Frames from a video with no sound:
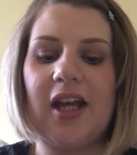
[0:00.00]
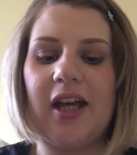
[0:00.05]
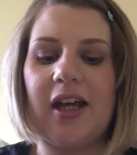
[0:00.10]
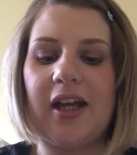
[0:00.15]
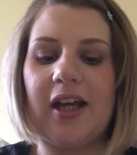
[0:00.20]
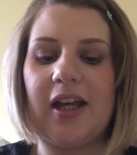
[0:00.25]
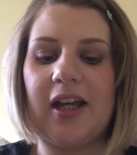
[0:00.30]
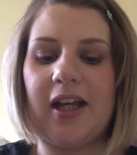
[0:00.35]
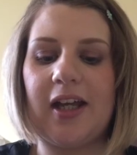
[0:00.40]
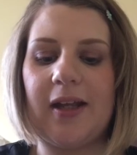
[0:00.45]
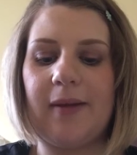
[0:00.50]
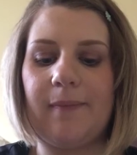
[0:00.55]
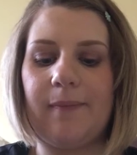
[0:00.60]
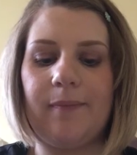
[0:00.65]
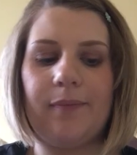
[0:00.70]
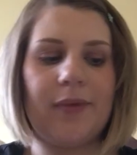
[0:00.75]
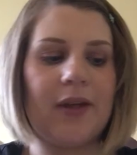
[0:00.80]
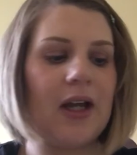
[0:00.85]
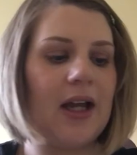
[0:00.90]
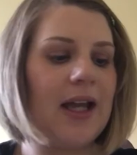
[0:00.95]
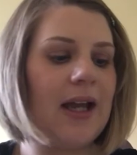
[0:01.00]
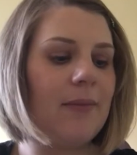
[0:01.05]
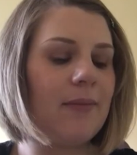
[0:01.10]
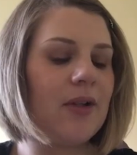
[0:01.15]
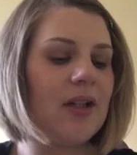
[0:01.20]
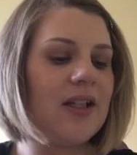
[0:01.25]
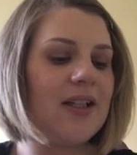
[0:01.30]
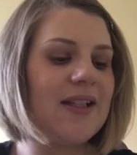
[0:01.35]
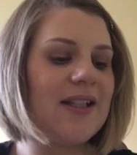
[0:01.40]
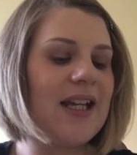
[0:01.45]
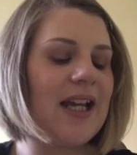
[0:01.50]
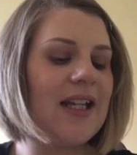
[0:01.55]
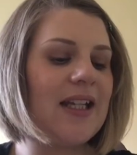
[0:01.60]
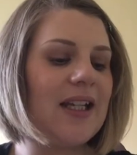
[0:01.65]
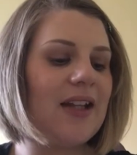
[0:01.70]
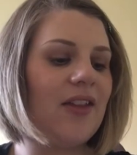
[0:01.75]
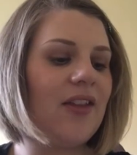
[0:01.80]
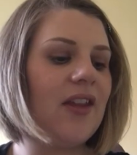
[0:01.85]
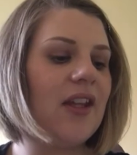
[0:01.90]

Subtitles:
I am going to take